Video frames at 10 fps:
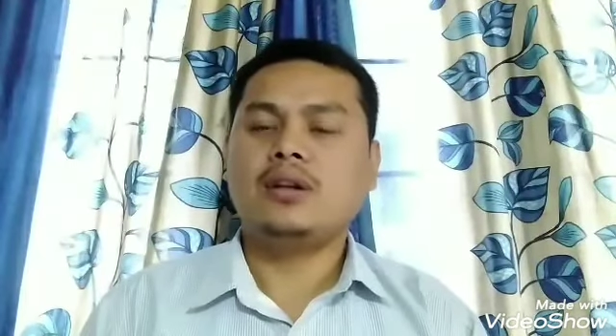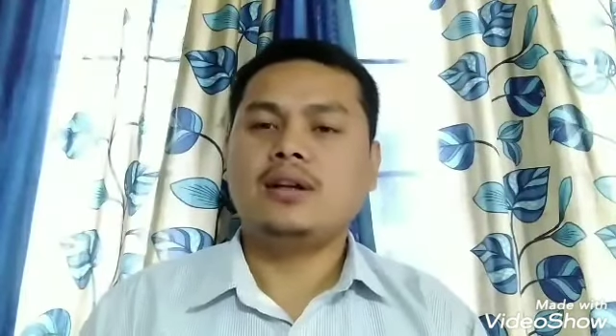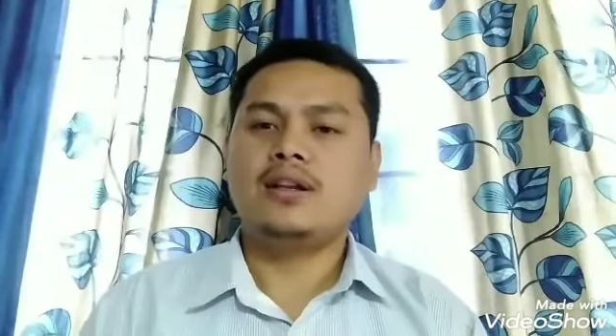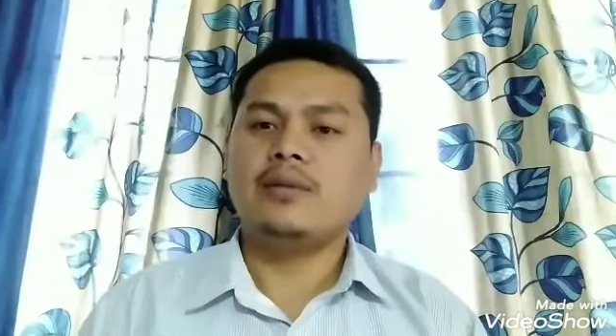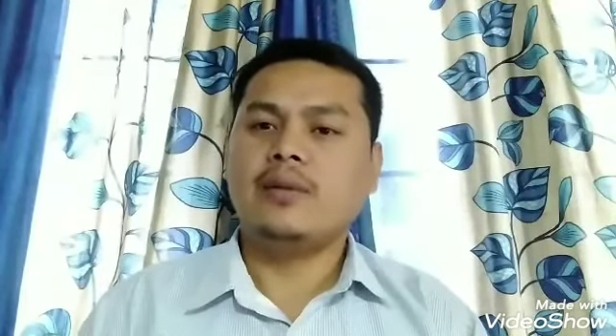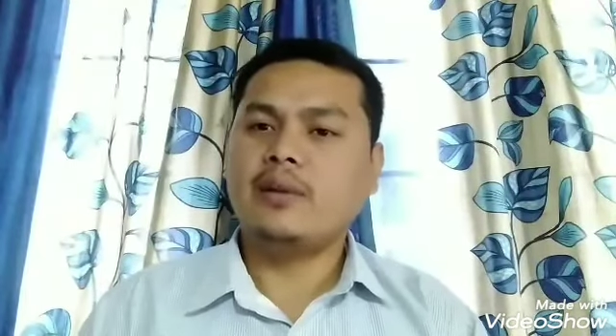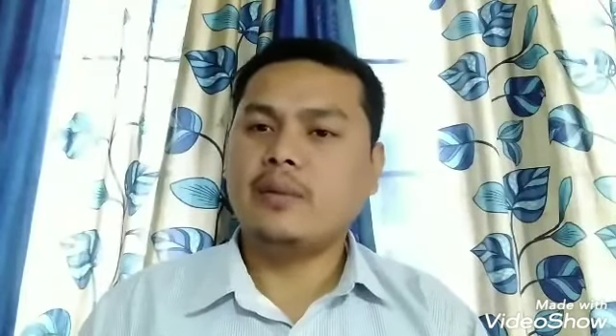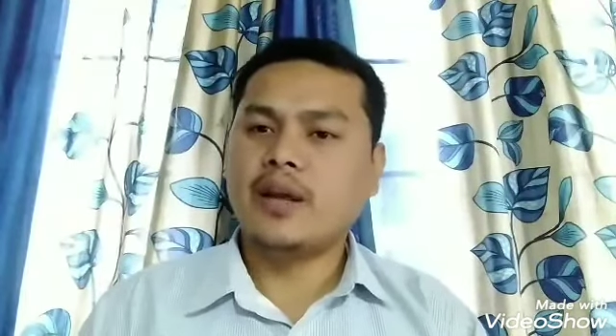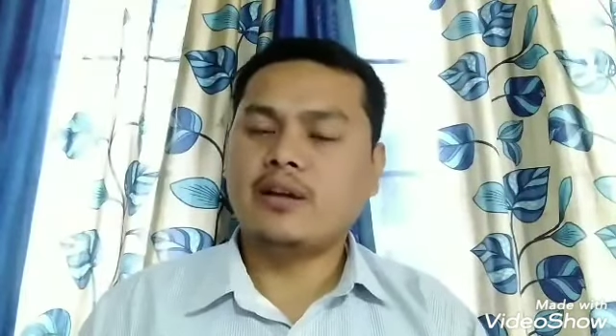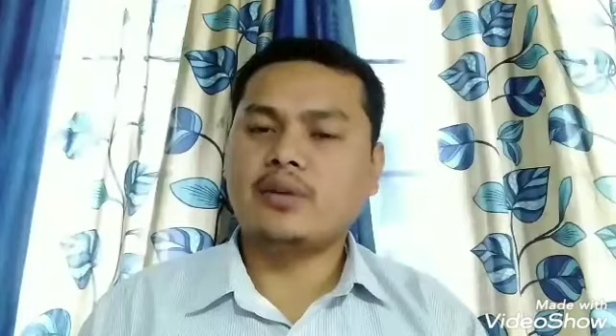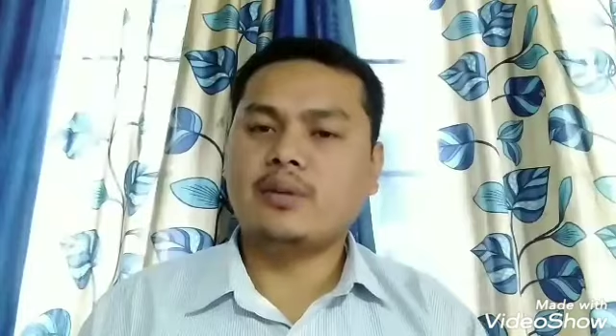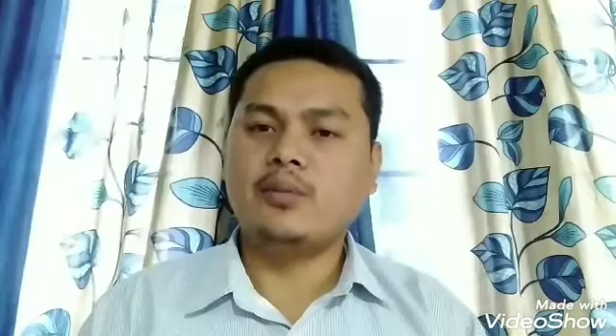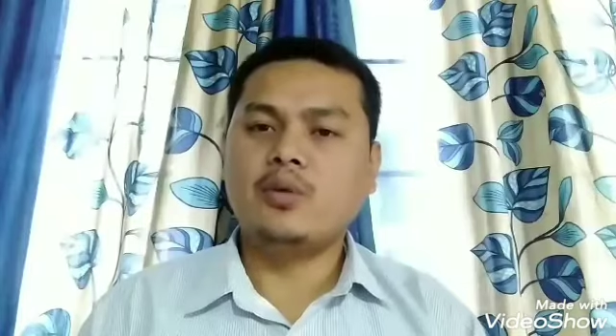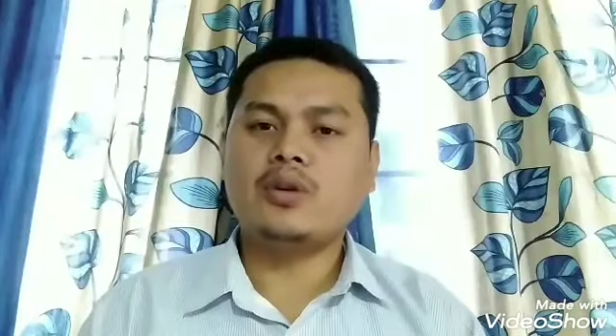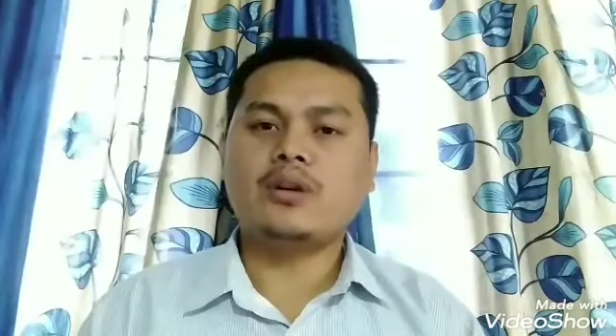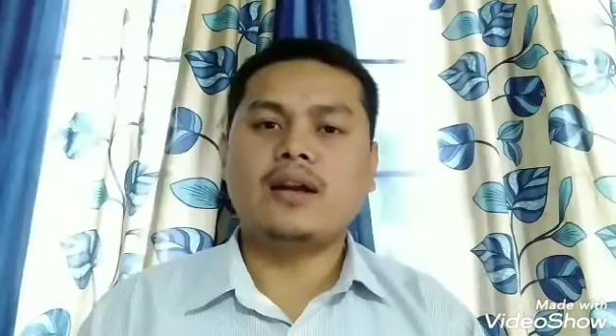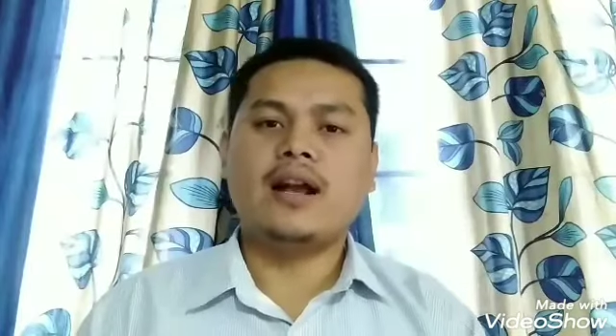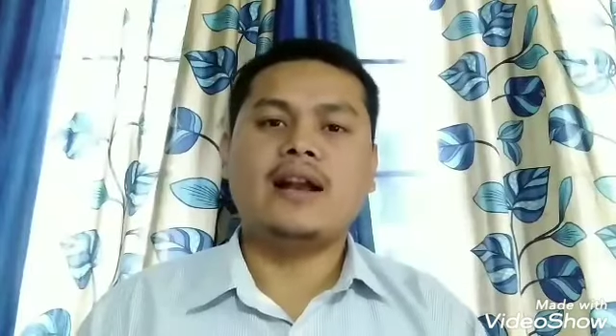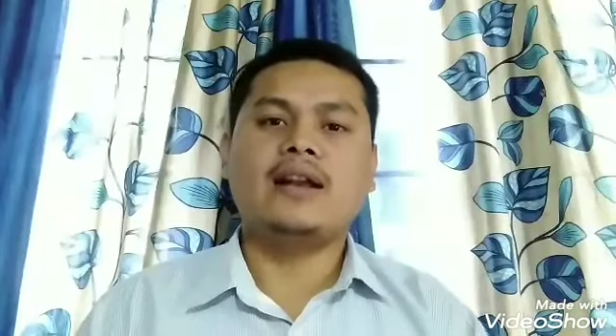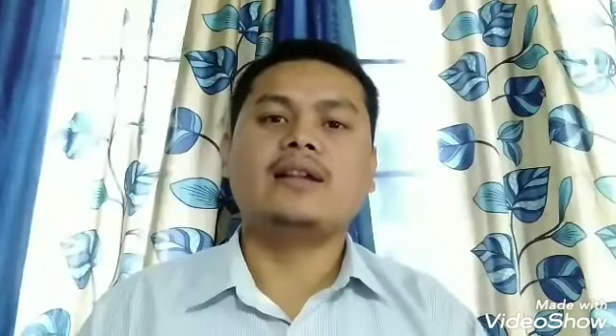in the very beginning of the book,
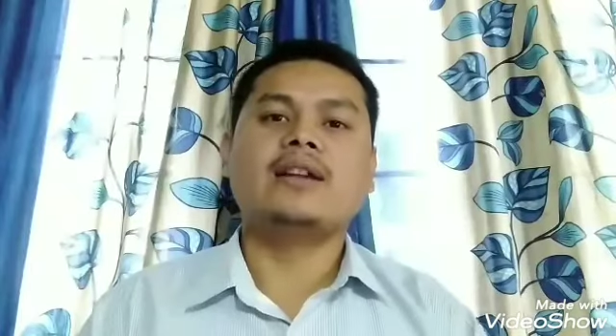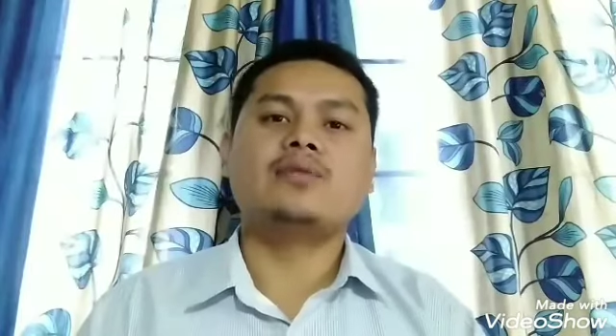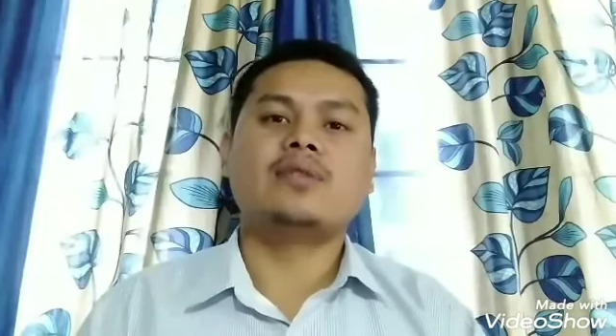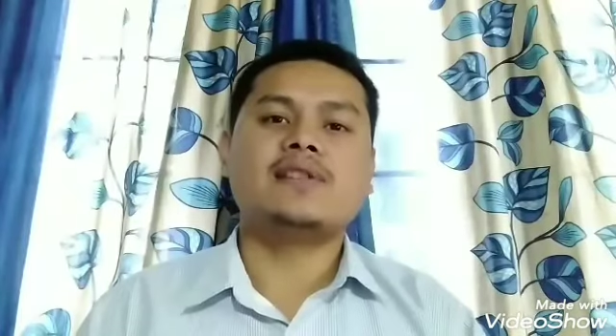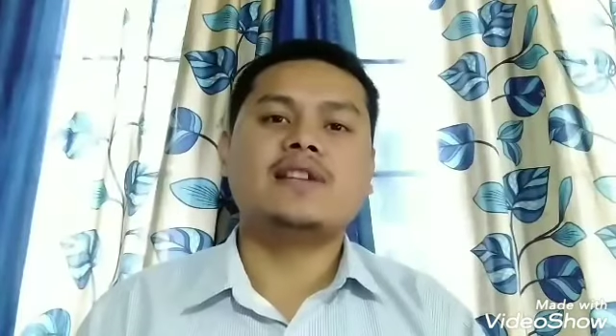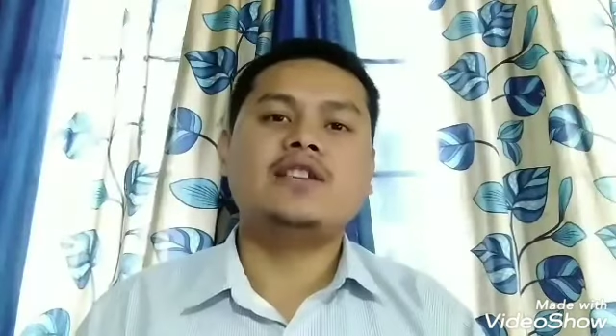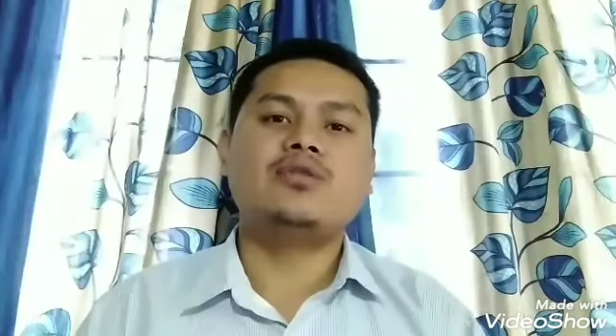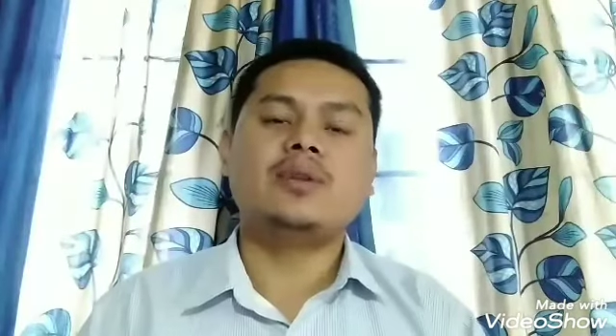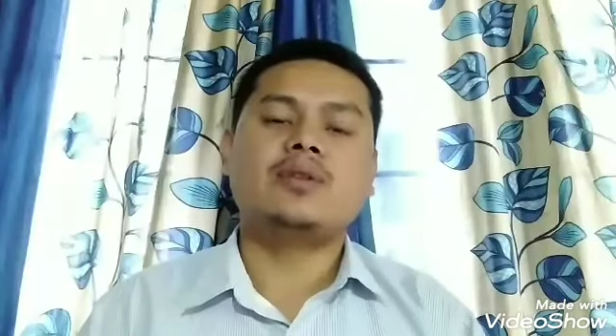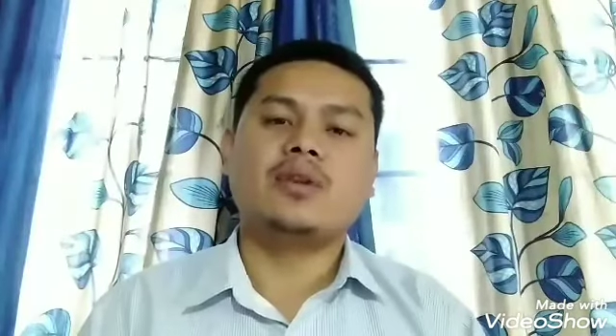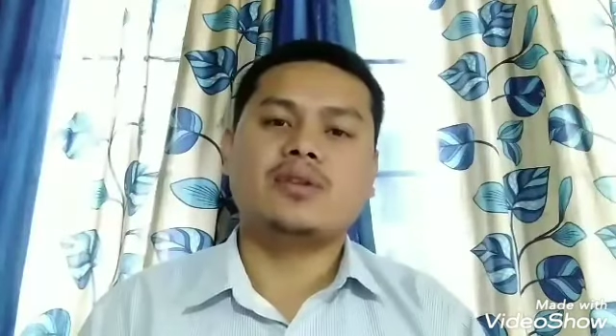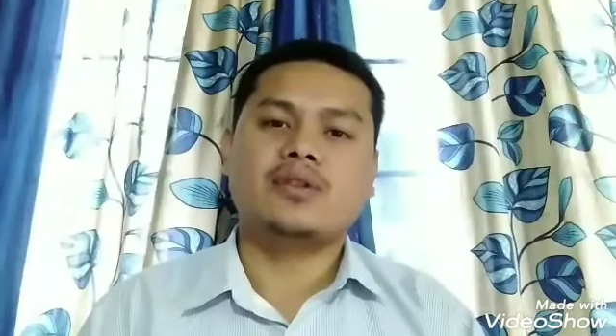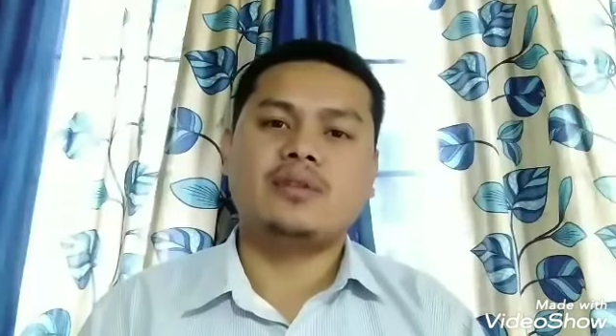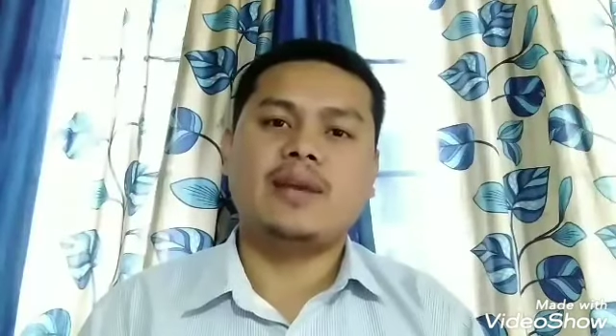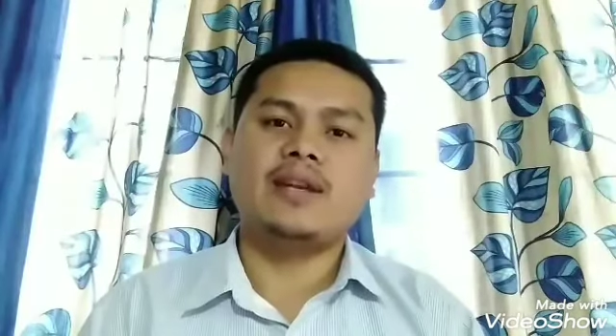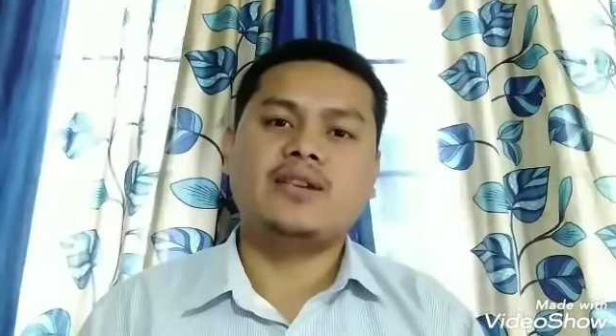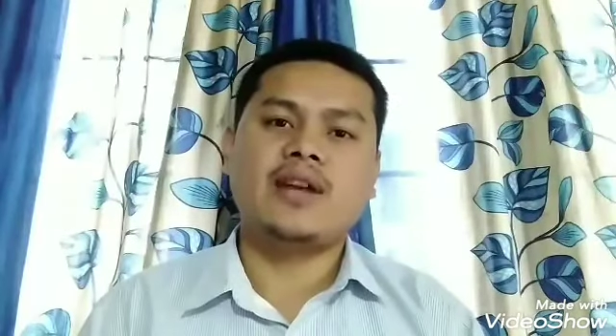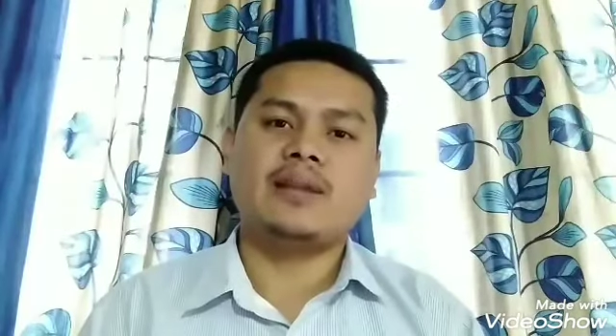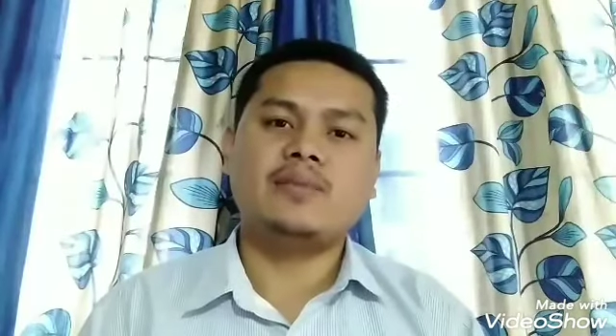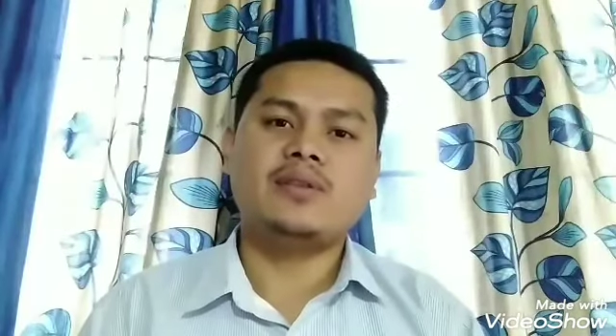and it was seen to be questioned many
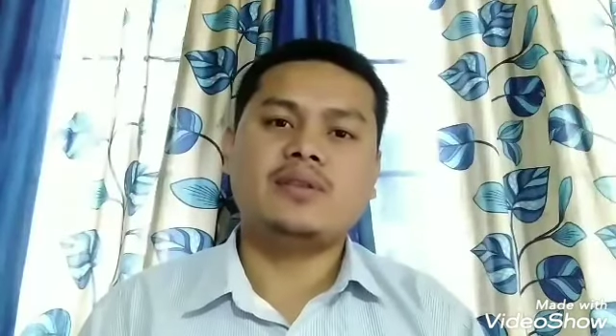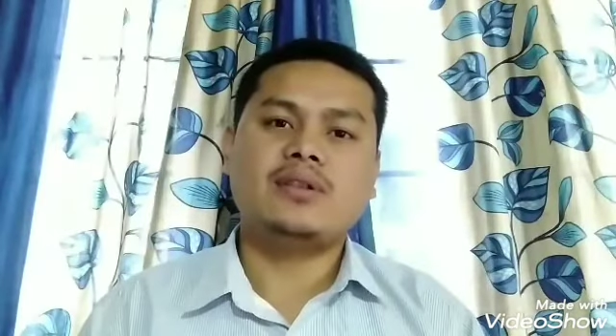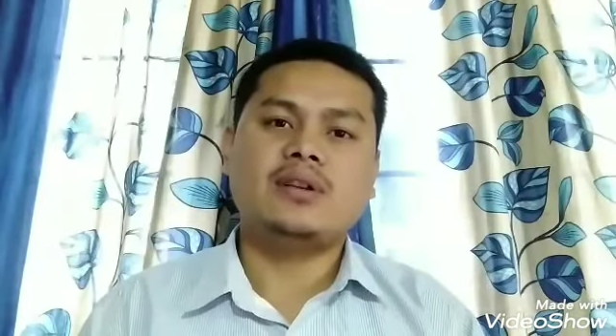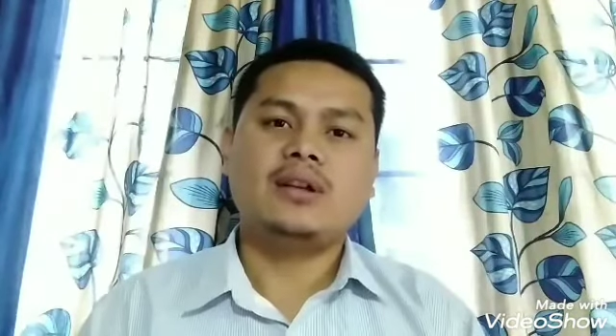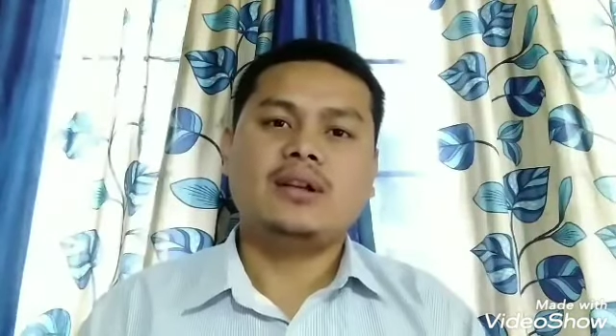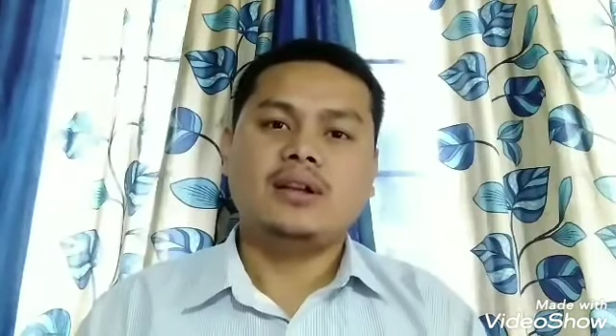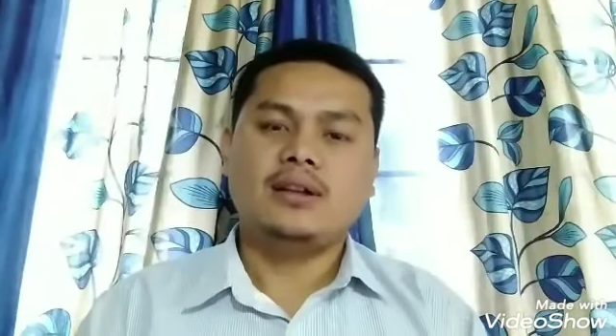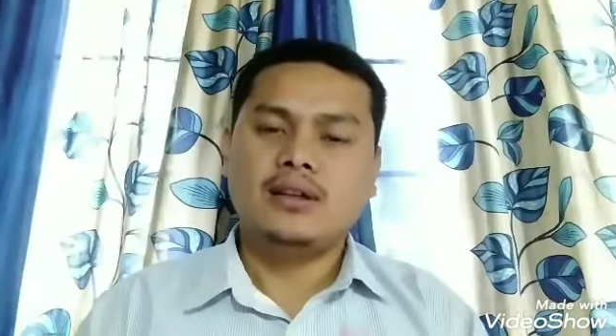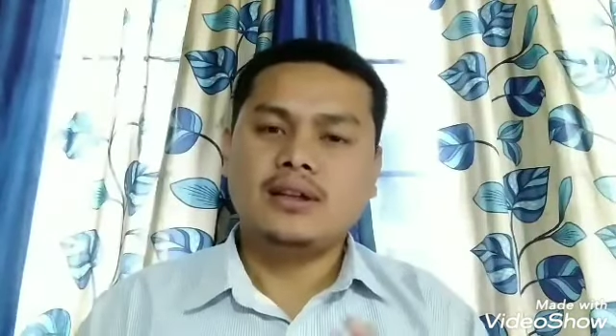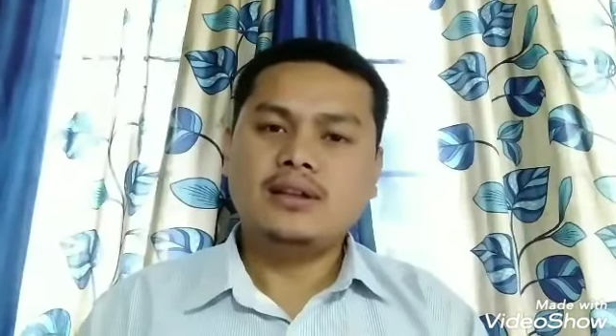times. The